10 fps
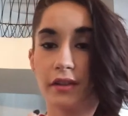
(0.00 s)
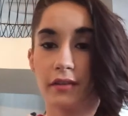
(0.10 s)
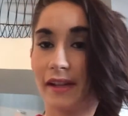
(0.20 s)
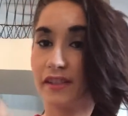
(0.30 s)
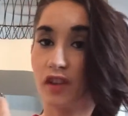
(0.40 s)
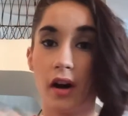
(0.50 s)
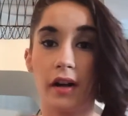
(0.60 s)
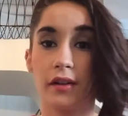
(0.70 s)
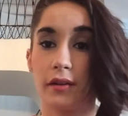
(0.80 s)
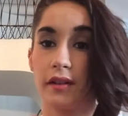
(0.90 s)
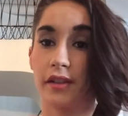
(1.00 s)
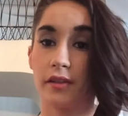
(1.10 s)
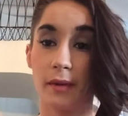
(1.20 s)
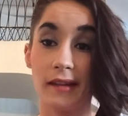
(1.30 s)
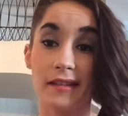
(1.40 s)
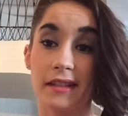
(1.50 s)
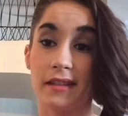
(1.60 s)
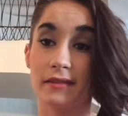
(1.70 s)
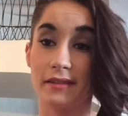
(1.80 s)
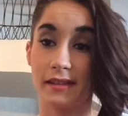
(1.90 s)
like dog or your
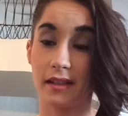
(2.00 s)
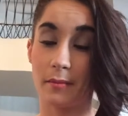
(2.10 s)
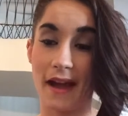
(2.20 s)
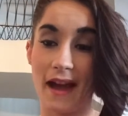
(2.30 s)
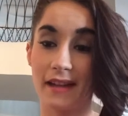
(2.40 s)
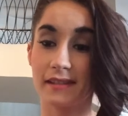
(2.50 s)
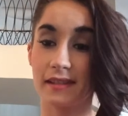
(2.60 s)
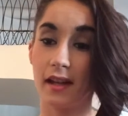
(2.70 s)
relative is going to pass,